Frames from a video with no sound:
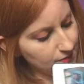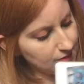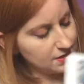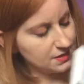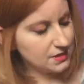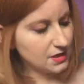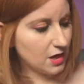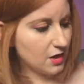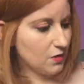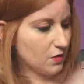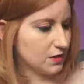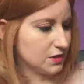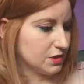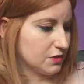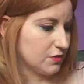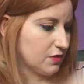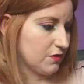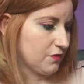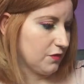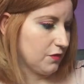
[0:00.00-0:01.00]
So I
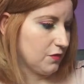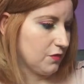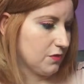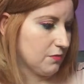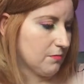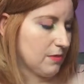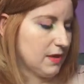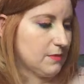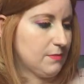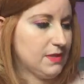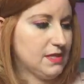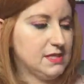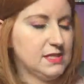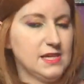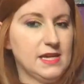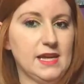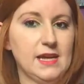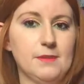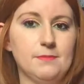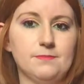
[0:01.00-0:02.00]
don't know if you can maybe
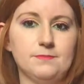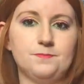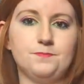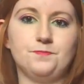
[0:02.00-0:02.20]
see it.